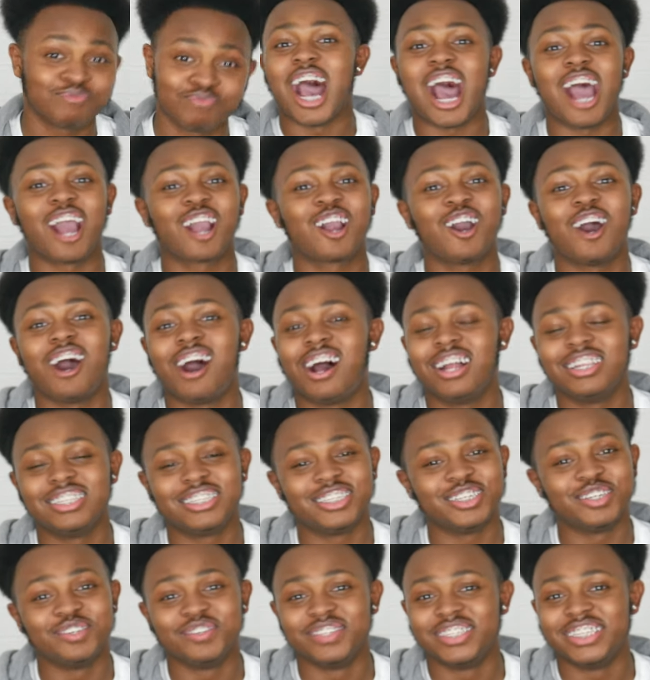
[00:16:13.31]
I can't
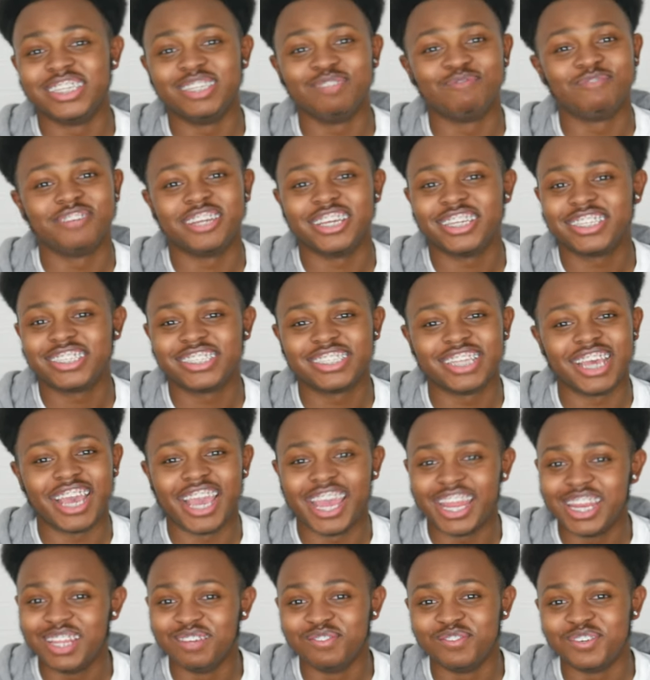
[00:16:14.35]
deal with these braces
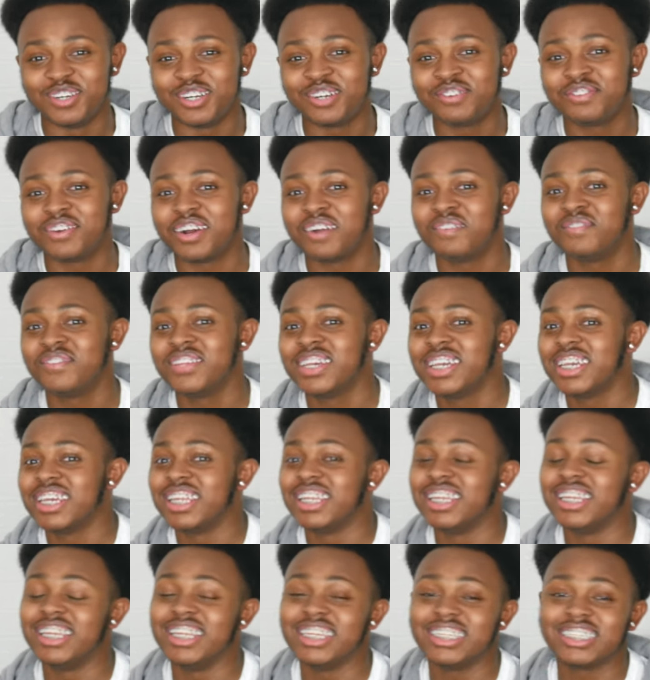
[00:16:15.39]
anymore.
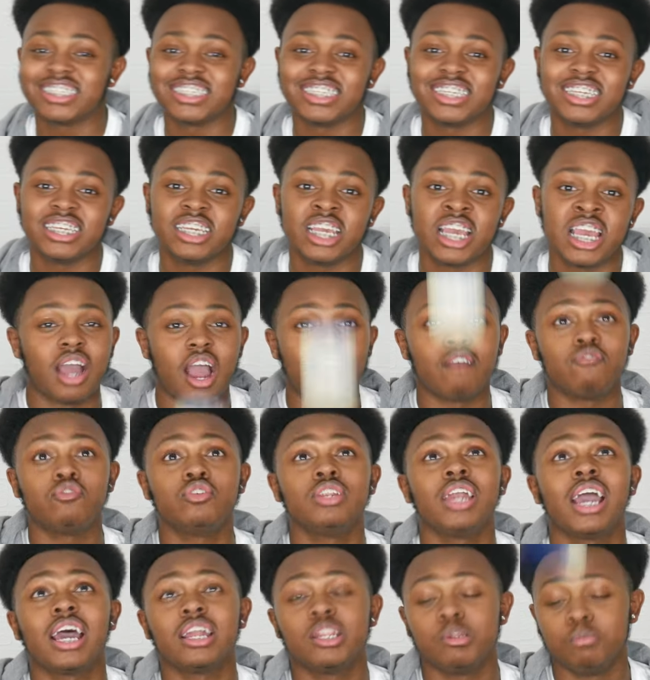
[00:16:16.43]
I've
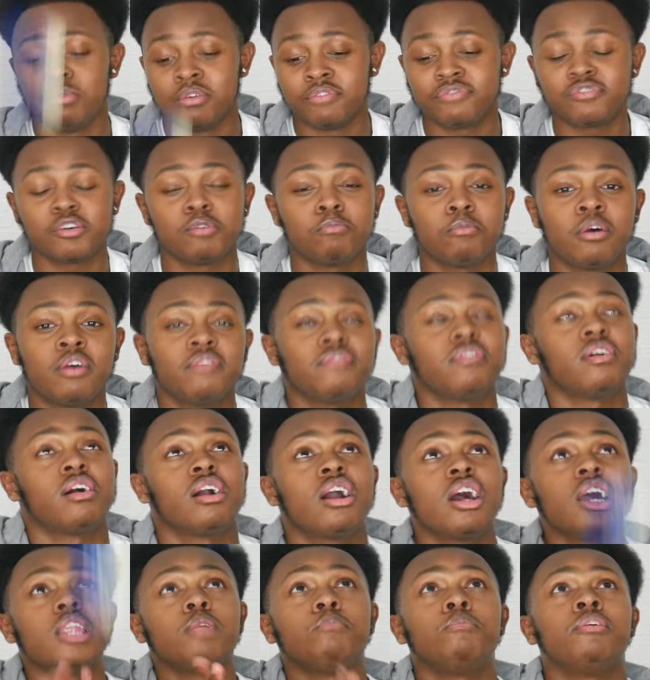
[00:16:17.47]
only had them in for a month. I
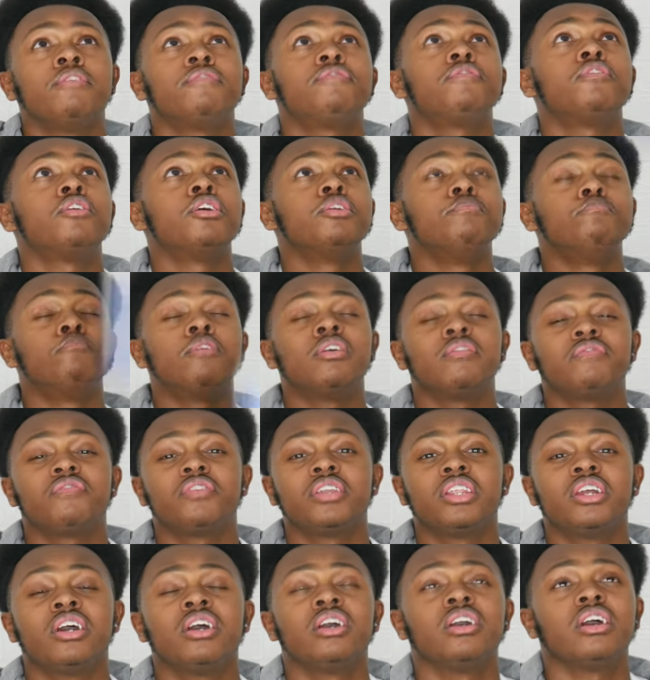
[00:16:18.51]
got them in for a month
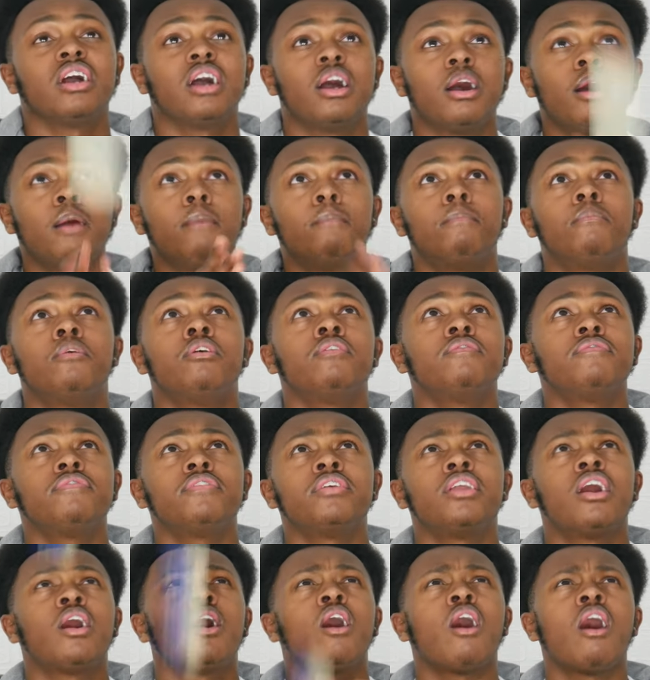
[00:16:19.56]
and
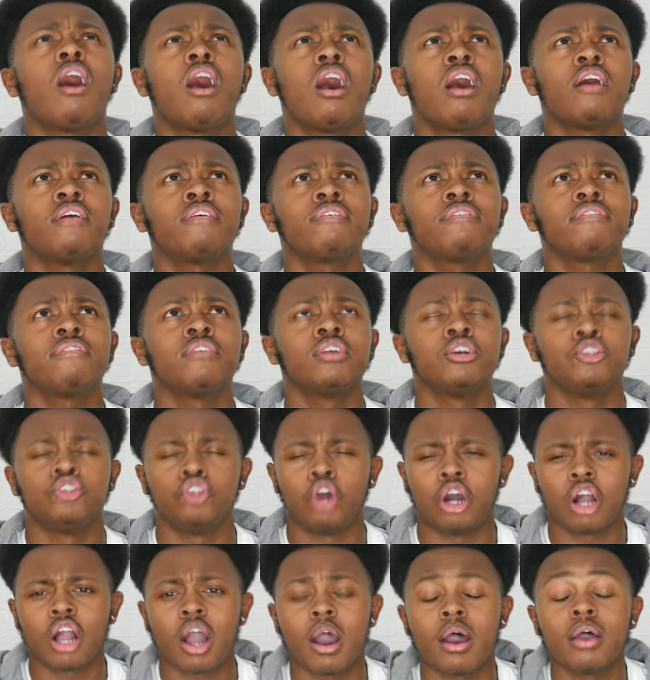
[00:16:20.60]
a half.
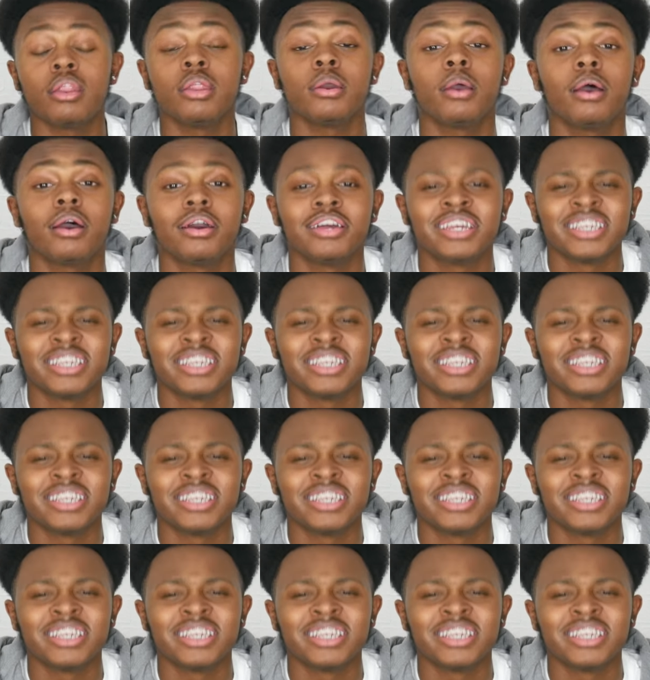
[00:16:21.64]
No, I got on it.